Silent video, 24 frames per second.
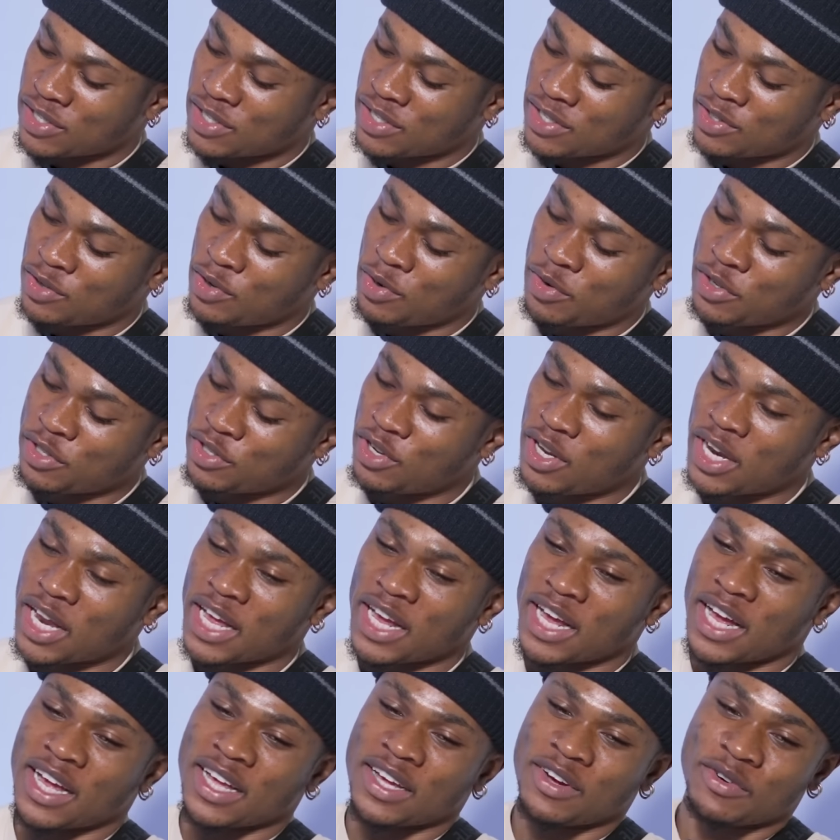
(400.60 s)
not
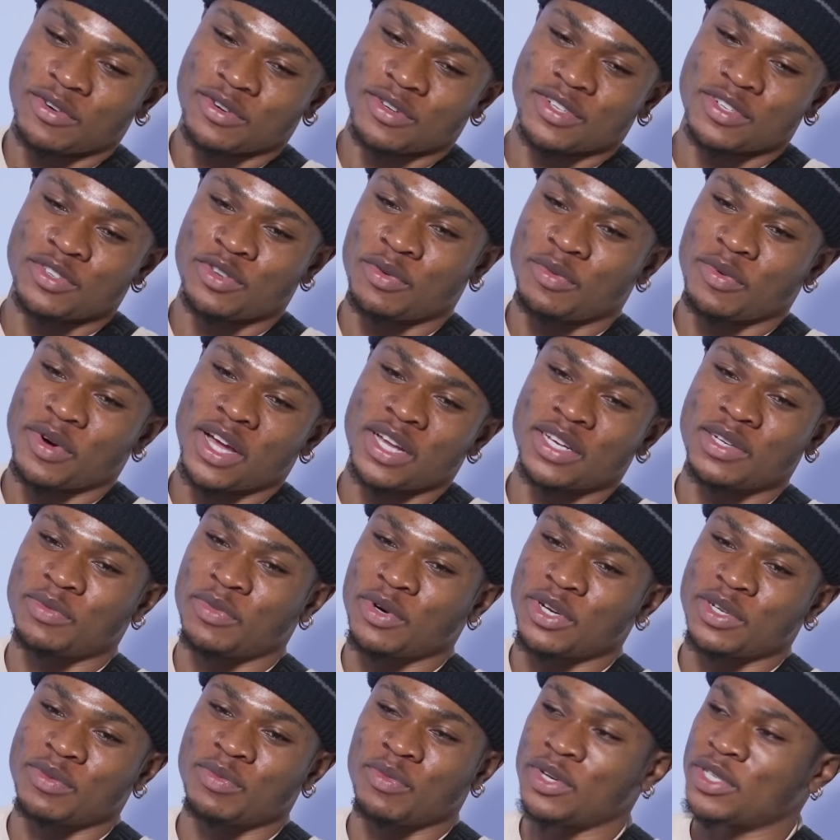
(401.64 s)
like I or no
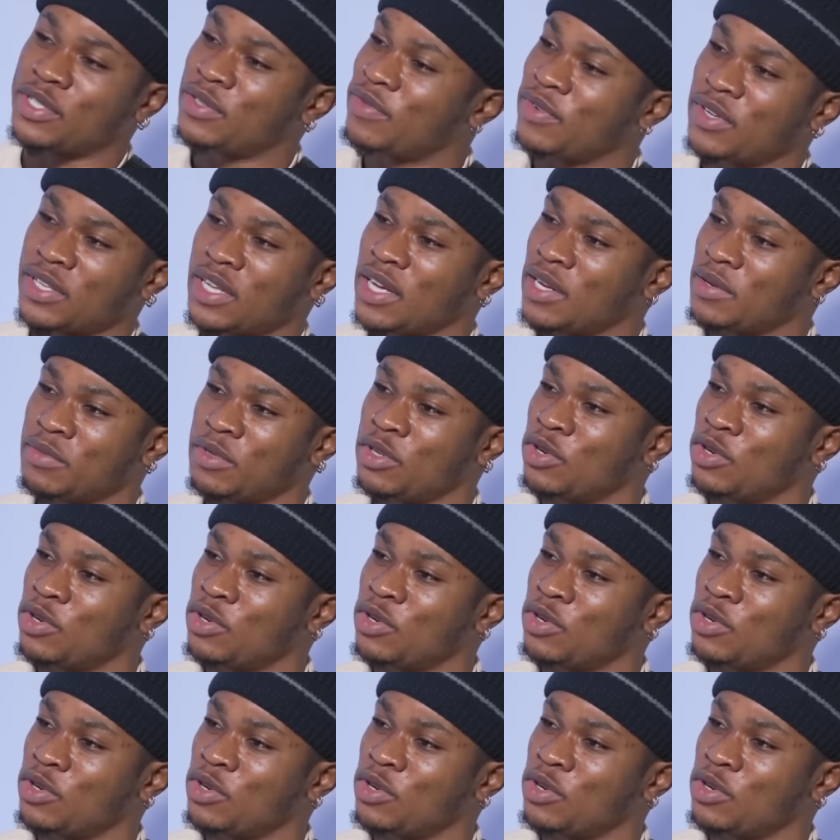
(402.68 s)
anybody motivated me.